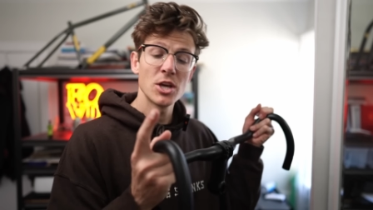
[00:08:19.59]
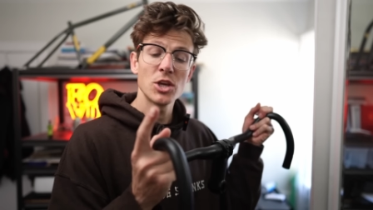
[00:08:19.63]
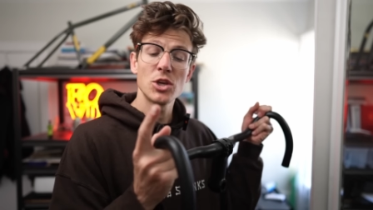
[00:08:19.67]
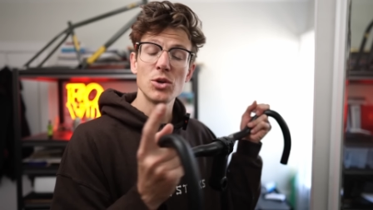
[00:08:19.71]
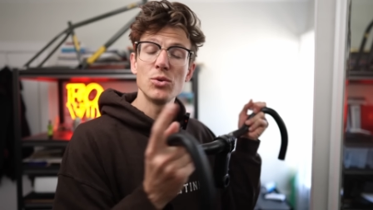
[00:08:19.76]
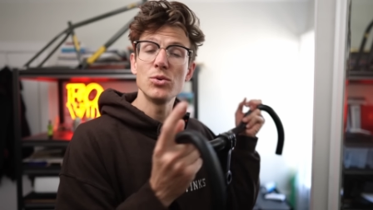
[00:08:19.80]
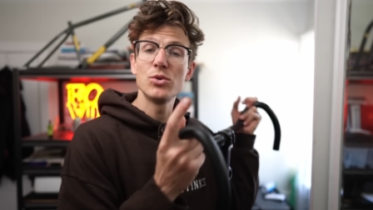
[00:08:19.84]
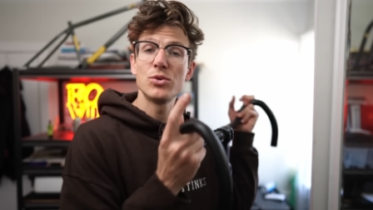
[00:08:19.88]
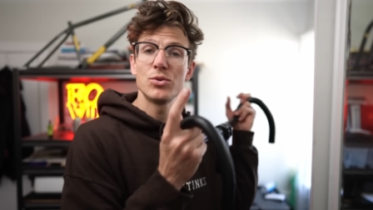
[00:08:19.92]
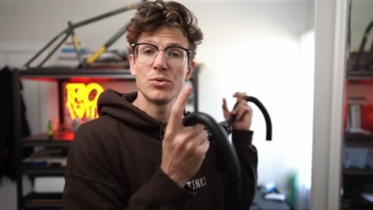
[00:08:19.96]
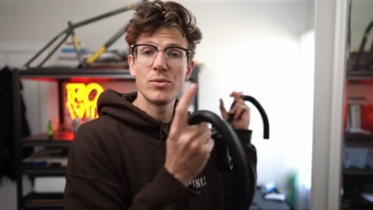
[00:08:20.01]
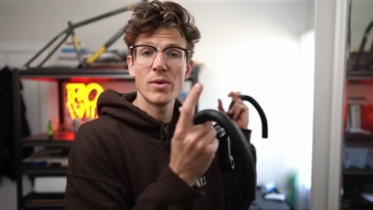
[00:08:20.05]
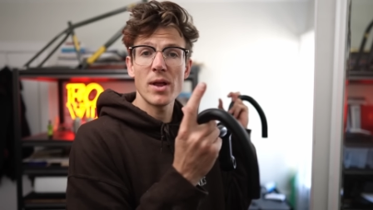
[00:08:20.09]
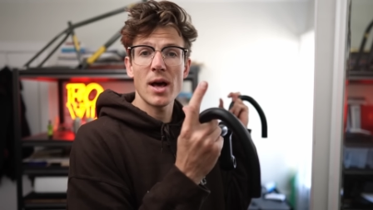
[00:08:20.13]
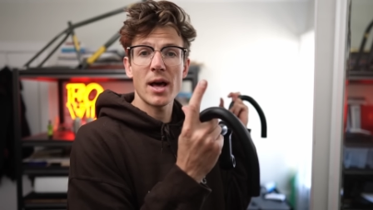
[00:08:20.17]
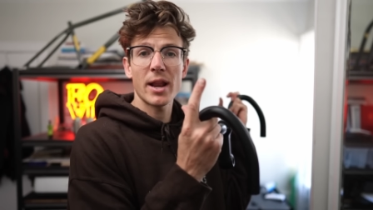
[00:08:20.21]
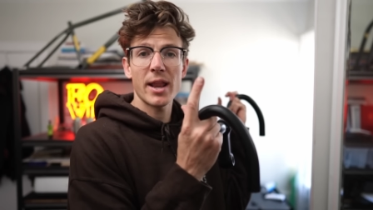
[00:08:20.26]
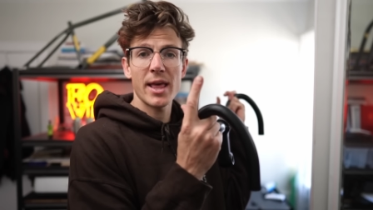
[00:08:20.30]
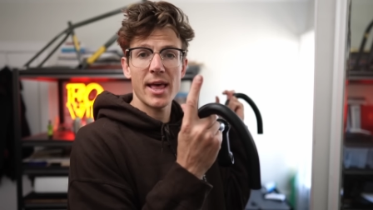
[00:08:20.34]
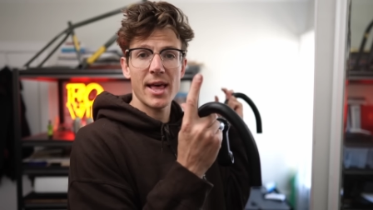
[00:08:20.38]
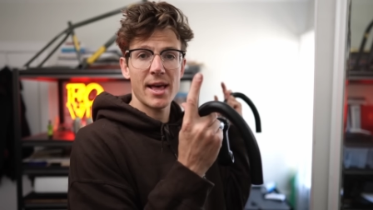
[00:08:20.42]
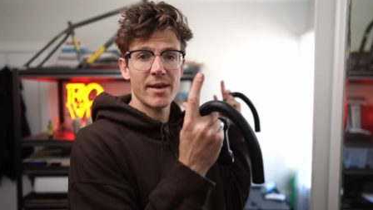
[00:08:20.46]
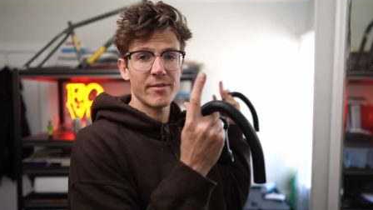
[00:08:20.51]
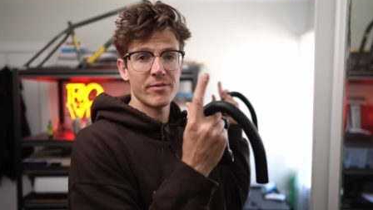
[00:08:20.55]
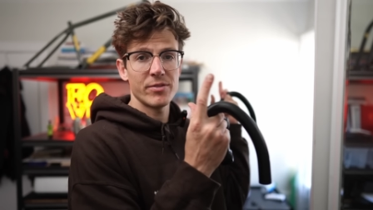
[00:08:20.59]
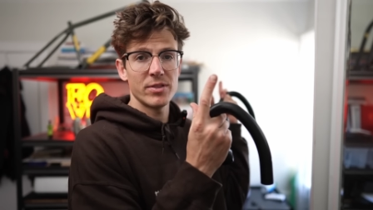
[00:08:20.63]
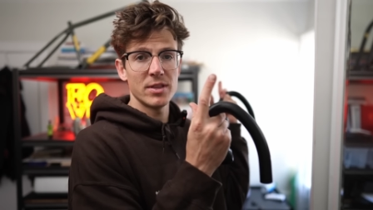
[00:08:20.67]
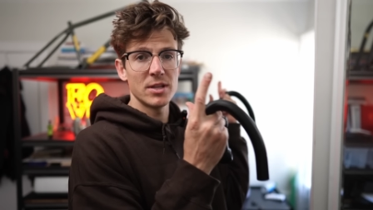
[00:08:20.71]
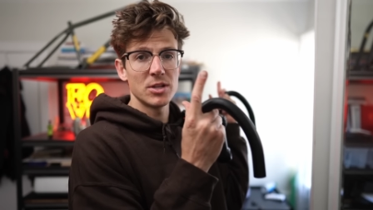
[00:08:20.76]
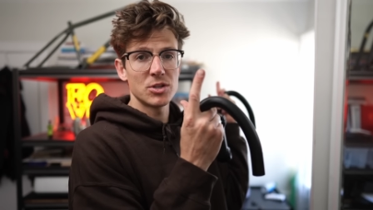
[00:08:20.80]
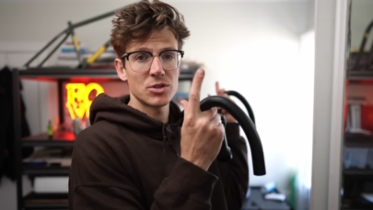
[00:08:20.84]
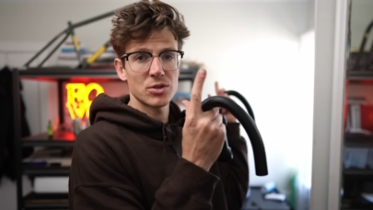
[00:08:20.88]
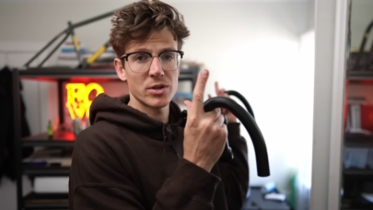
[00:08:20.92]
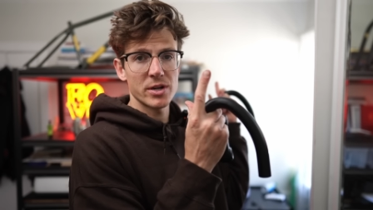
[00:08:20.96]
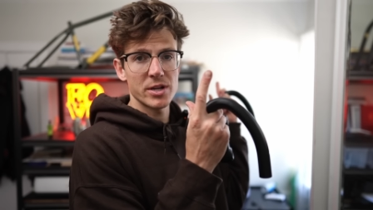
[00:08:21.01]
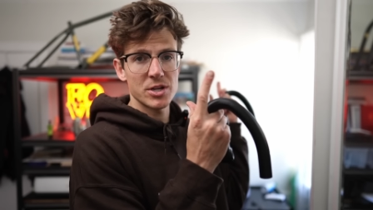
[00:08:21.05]
you do not have the
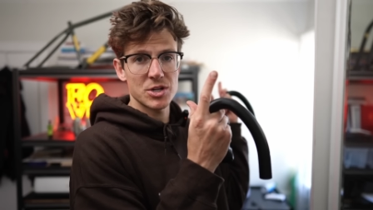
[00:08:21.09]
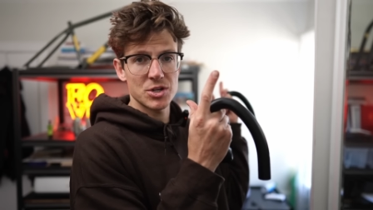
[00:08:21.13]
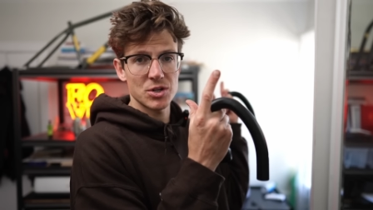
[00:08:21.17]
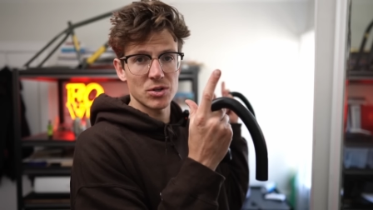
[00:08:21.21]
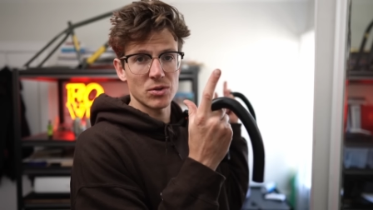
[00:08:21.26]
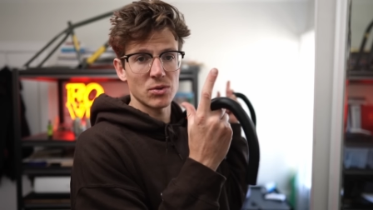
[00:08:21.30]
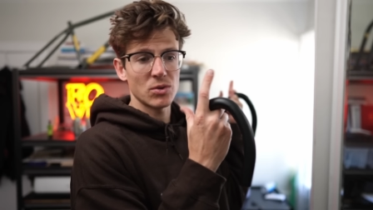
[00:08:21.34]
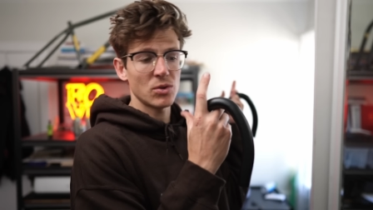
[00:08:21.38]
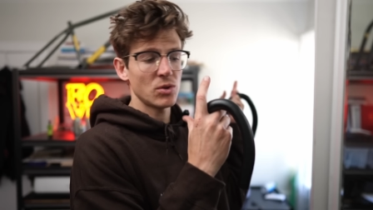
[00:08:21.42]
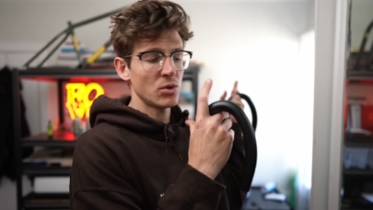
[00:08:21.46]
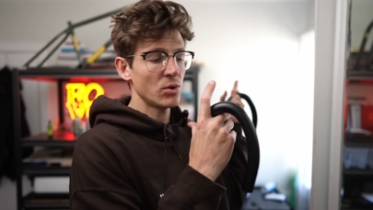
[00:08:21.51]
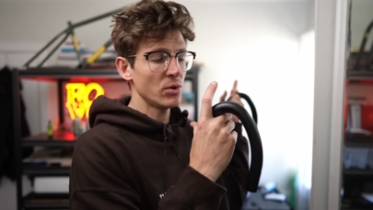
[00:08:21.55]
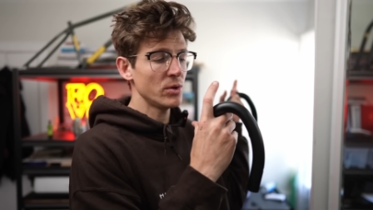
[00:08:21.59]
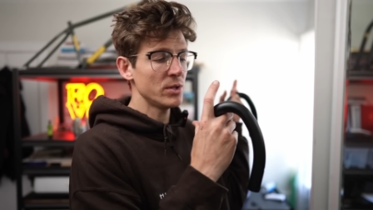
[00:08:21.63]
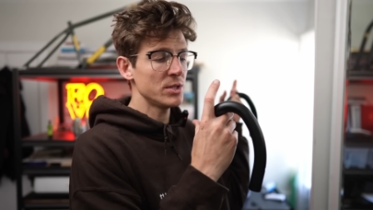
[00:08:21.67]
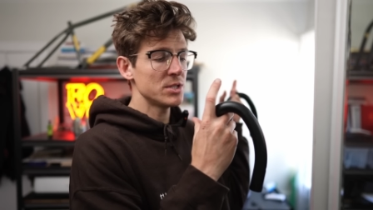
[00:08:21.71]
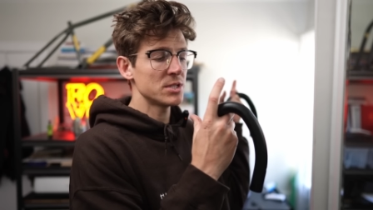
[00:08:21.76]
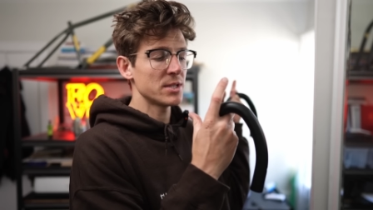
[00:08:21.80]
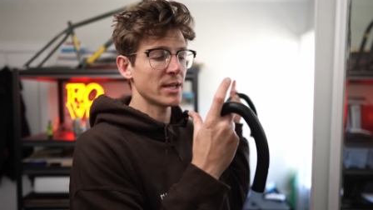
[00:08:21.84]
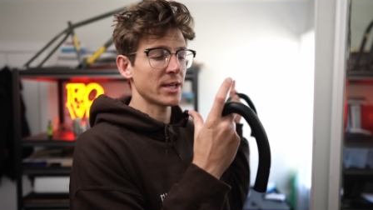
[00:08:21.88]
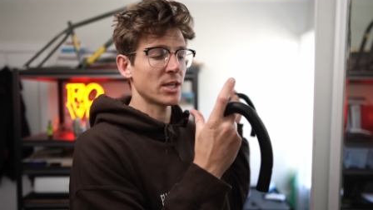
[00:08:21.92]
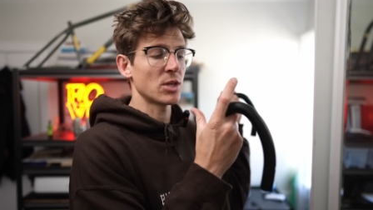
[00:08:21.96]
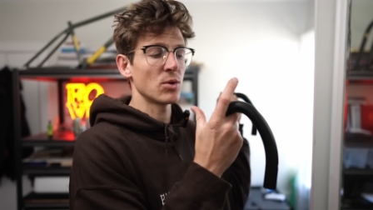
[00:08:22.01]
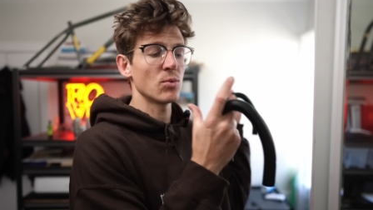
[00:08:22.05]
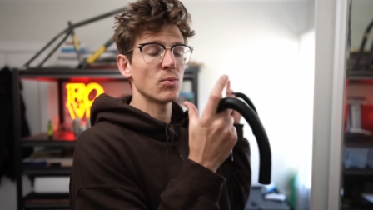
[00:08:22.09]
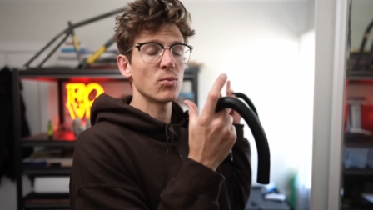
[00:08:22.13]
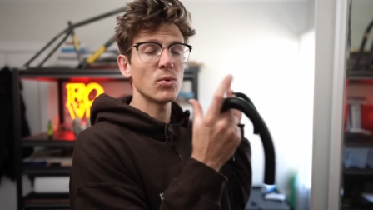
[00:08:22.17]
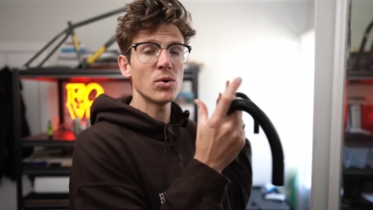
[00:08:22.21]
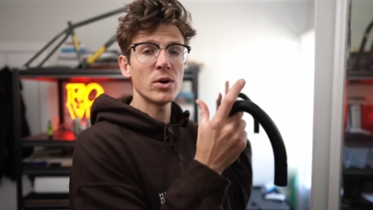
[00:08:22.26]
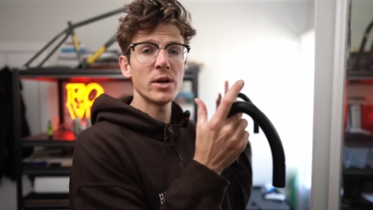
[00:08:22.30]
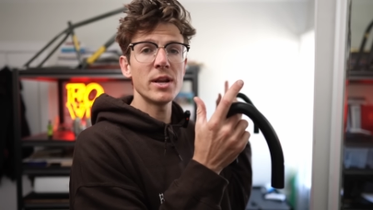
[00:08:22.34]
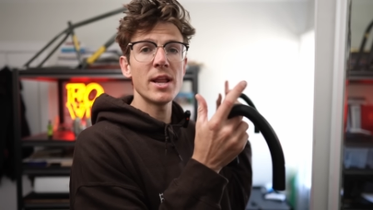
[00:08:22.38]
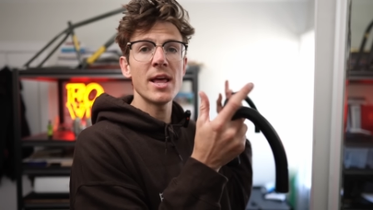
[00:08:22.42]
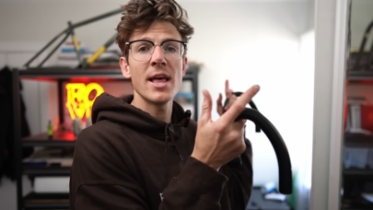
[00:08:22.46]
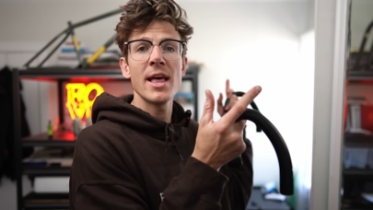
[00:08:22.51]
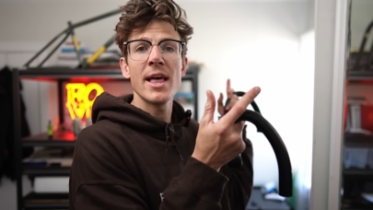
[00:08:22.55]
traditional hoods like you
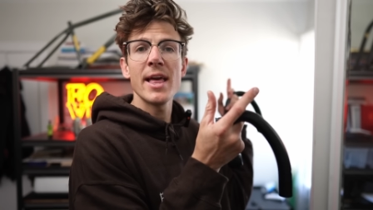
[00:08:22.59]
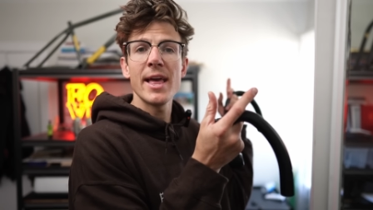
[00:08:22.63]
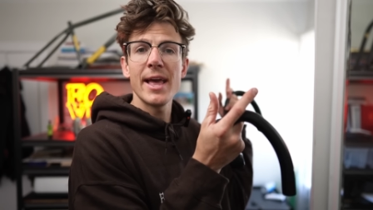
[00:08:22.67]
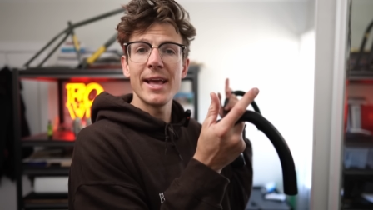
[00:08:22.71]
would.